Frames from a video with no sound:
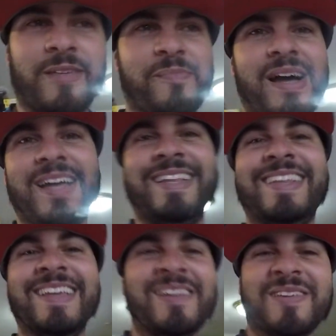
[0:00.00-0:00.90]
mine
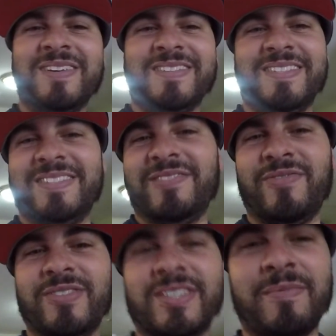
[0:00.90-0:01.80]
because this is the
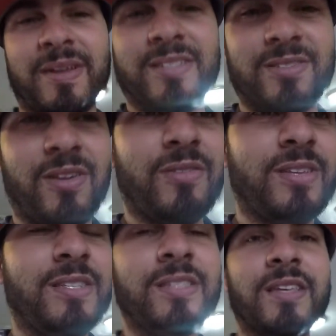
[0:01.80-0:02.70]
first time I install
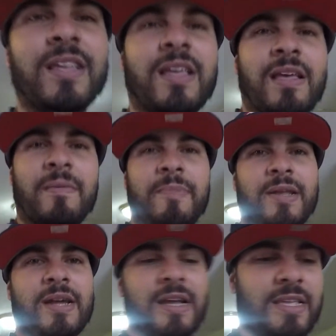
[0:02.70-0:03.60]
these. But
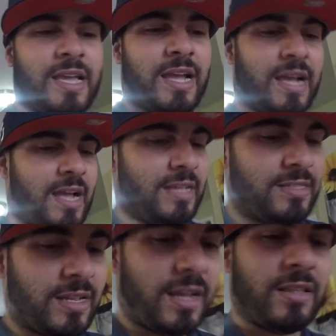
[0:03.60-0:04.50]
uh, yeah, guys,
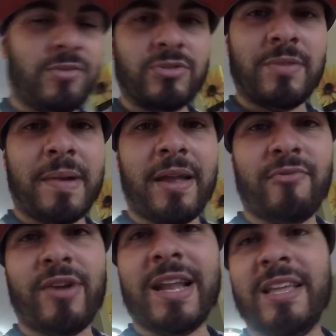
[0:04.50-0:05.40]
uh, those are my
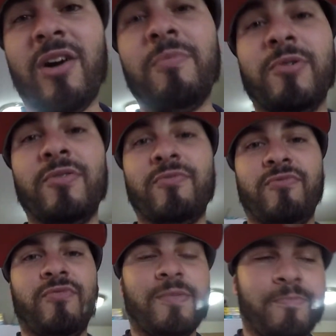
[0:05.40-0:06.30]
Rally Armor
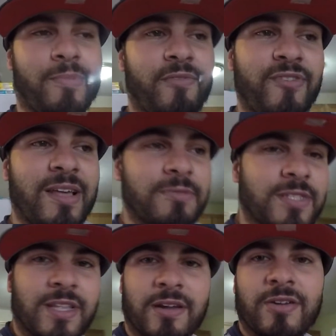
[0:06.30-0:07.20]
flaps
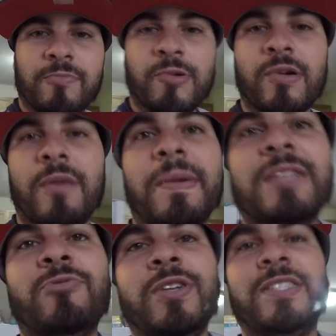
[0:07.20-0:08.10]
that I'm going to put on my
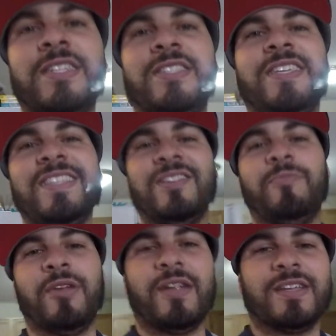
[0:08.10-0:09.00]
2016
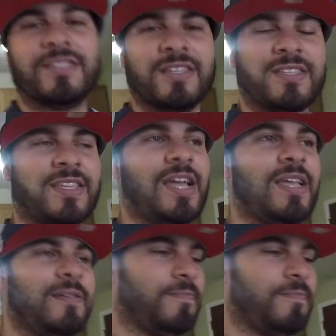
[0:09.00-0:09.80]
WRX STI.